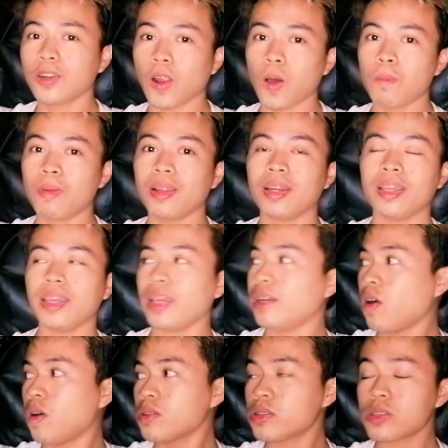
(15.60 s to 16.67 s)
globally
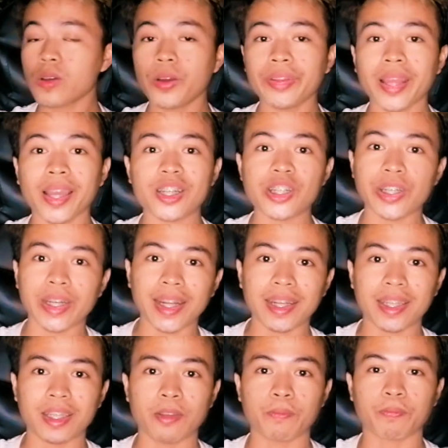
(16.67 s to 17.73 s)
and also
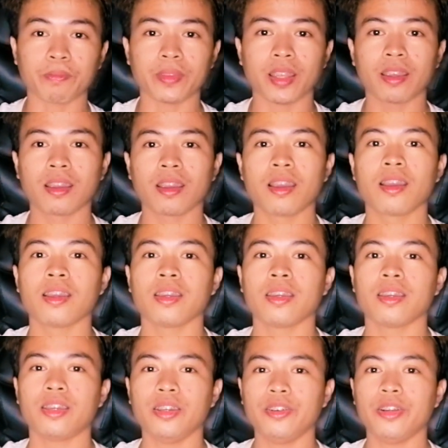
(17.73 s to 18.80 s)
nationally
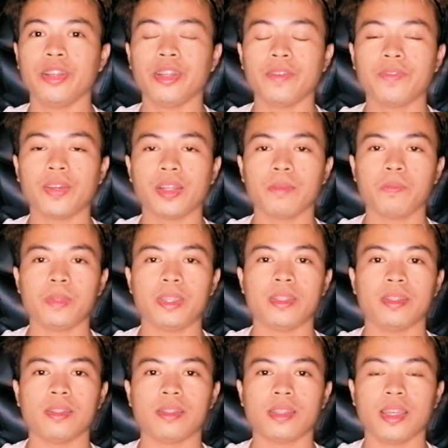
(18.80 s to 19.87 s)
here in the
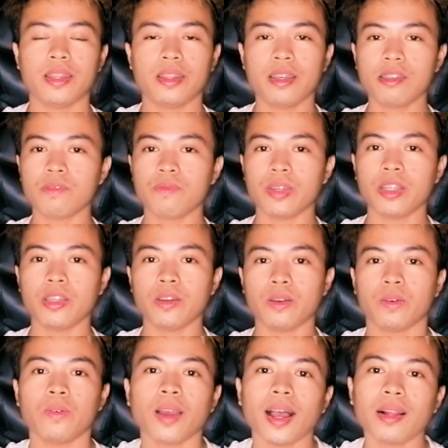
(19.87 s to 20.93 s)
Philippines. In this
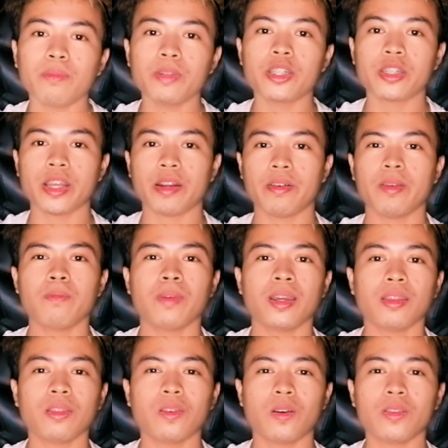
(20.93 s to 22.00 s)
video, I'll be sharing
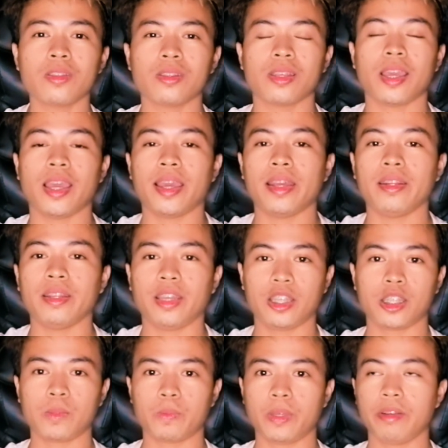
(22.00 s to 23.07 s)
my thoughts and
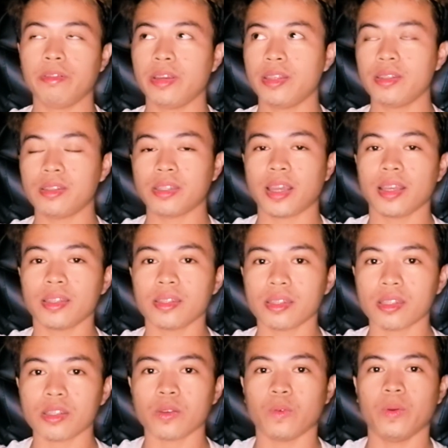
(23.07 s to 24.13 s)

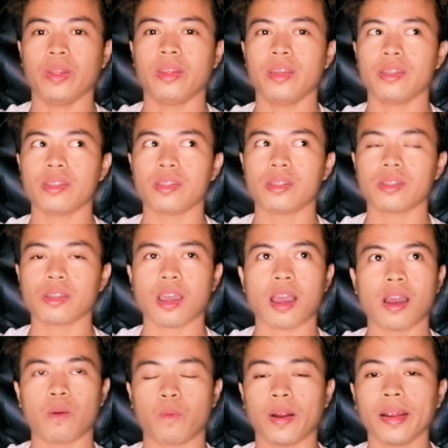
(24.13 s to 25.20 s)
experiences with this
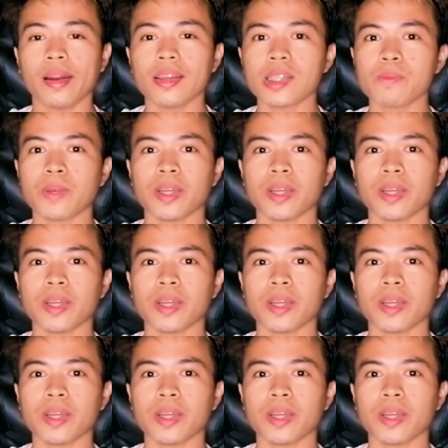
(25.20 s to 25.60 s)
wireless